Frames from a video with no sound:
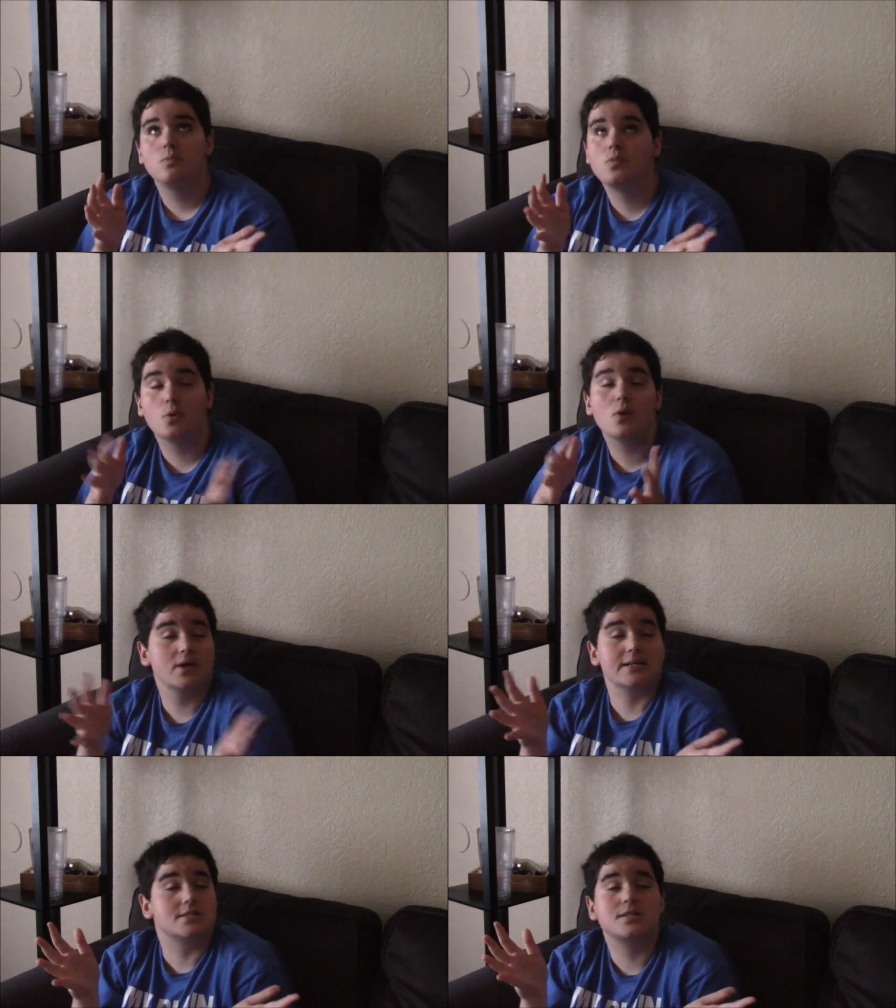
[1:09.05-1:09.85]
the word
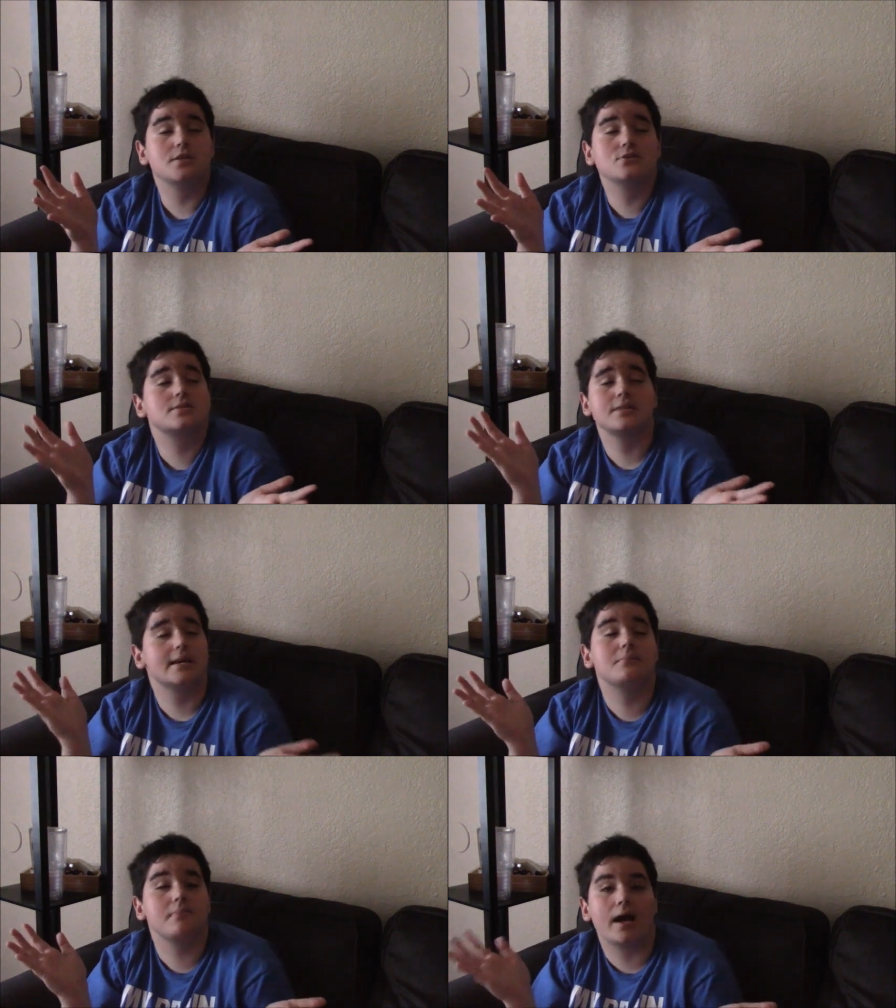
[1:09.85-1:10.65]
excuse
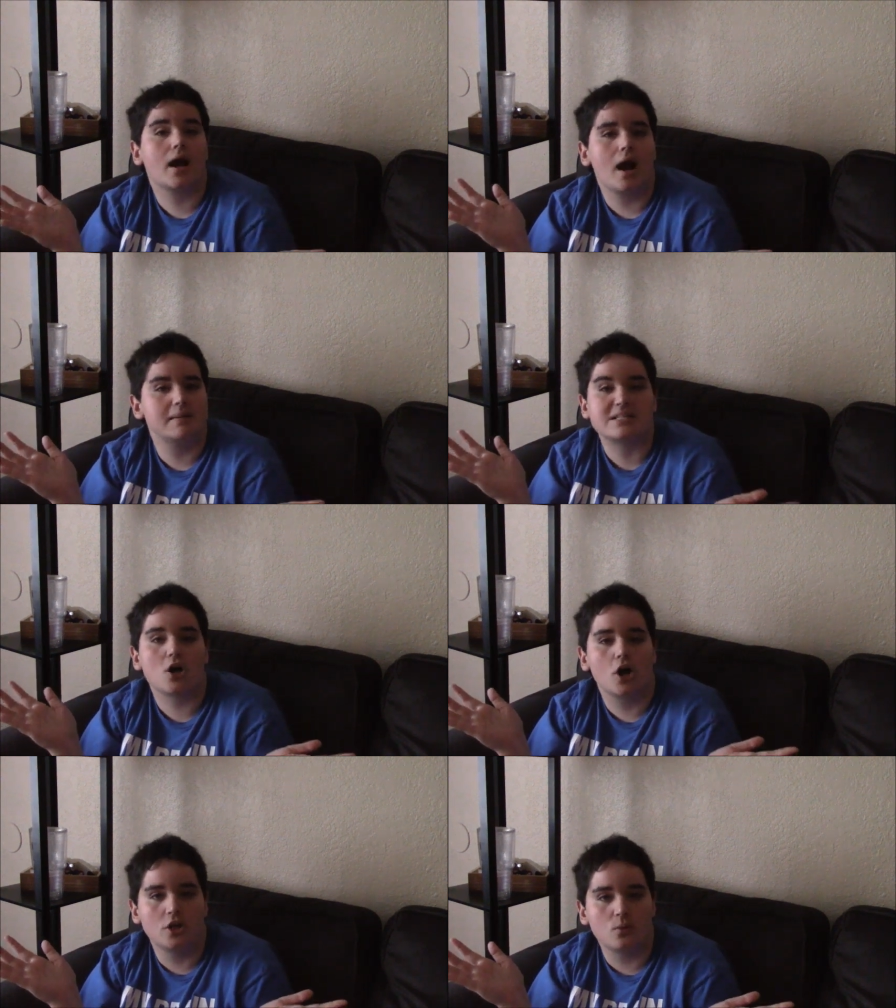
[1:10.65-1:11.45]
in my comments
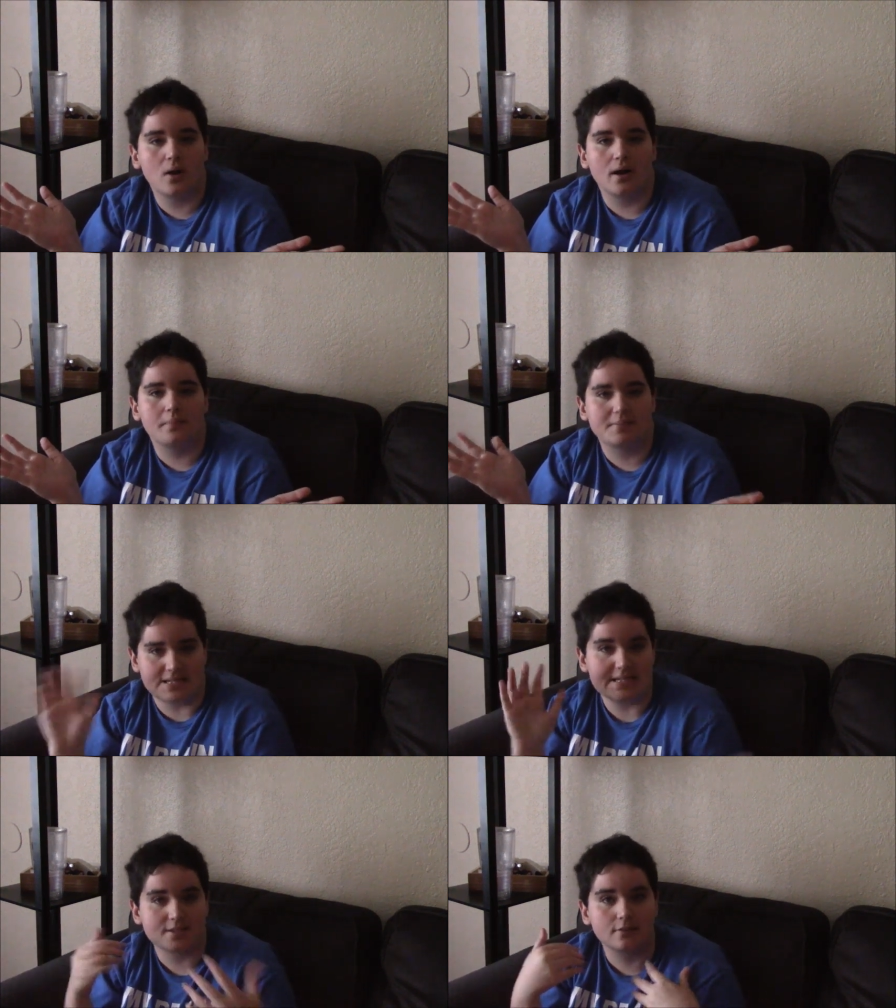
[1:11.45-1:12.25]
all you want, but
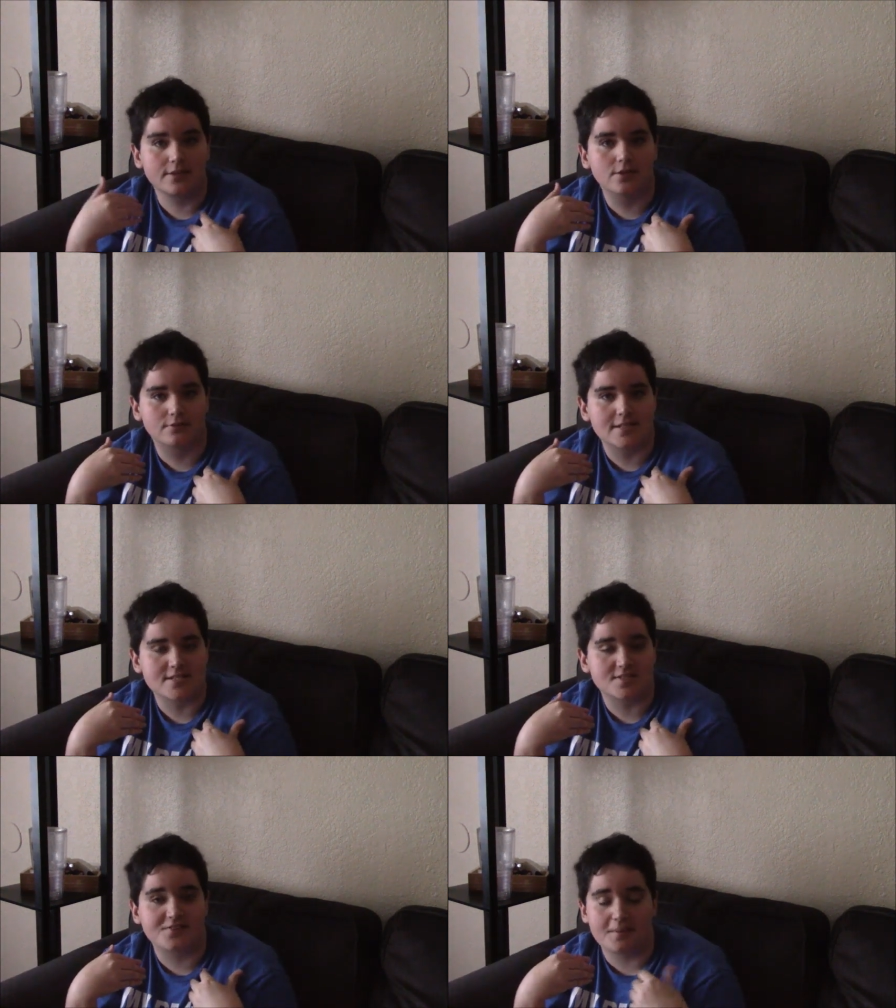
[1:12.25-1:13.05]
these are real
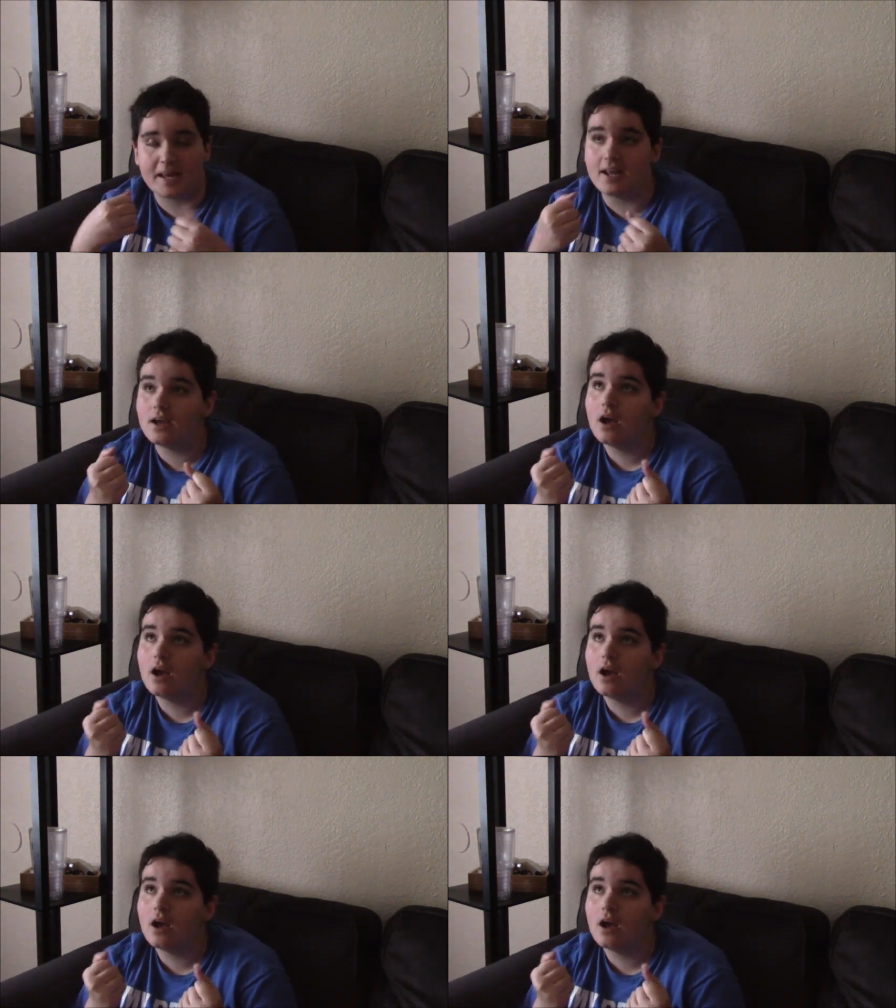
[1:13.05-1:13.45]
reasons for me.